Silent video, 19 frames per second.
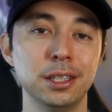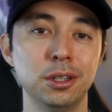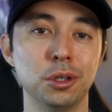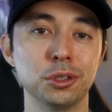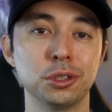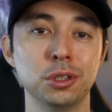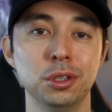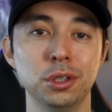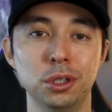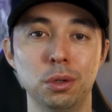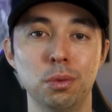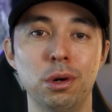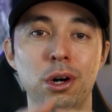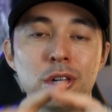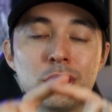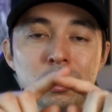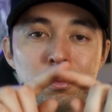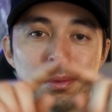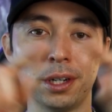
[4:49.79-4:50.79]
and also a little
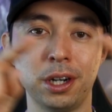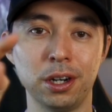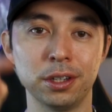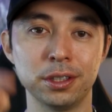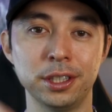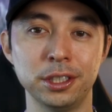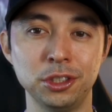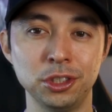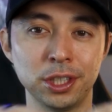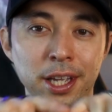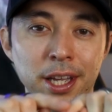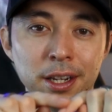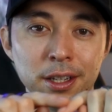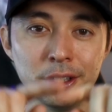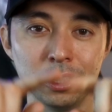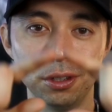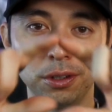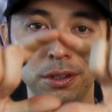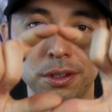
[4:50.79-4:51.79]
welcome card that you get, a
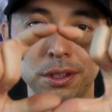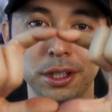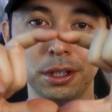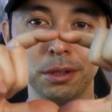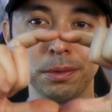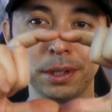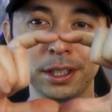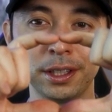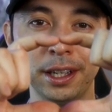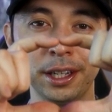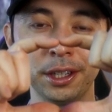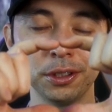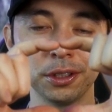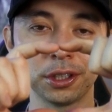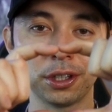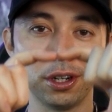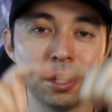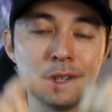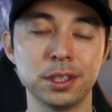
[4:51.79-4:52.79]
little
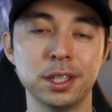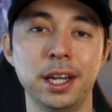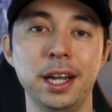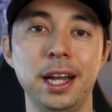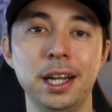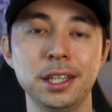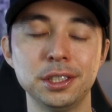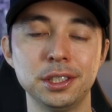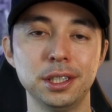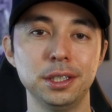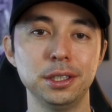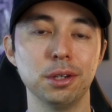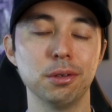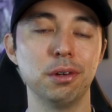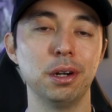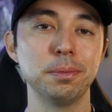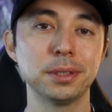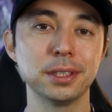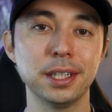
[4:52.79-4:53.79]
rectangular card that has your
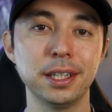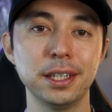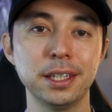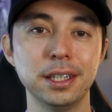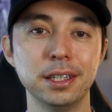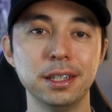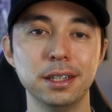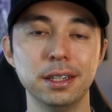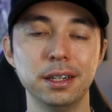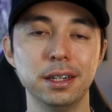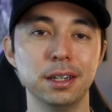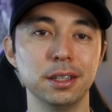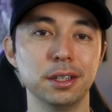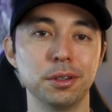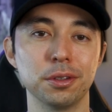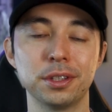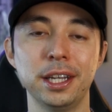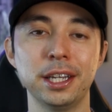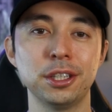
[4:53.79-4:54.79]
website, a
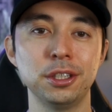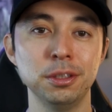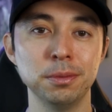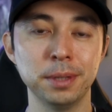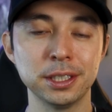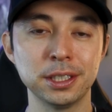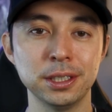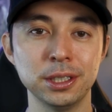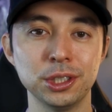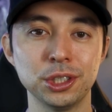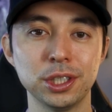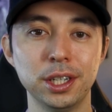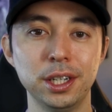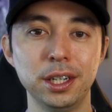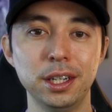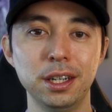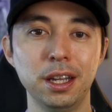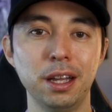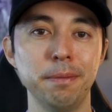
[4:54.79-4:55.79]
little thank you message,
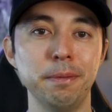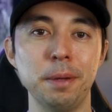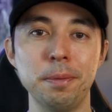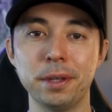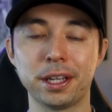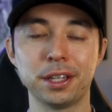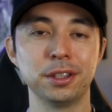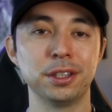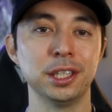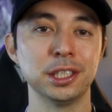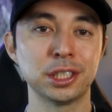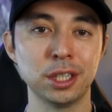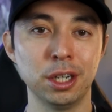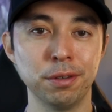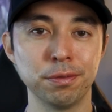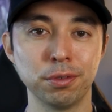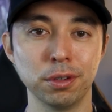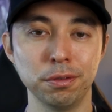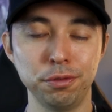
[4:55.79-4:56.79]
maybe like a
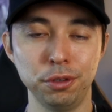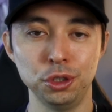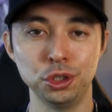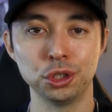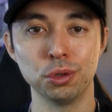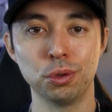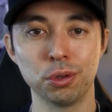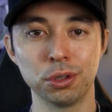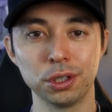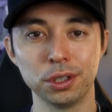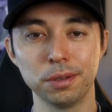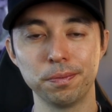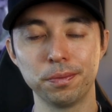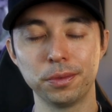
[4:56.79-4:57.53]
discount for a future order.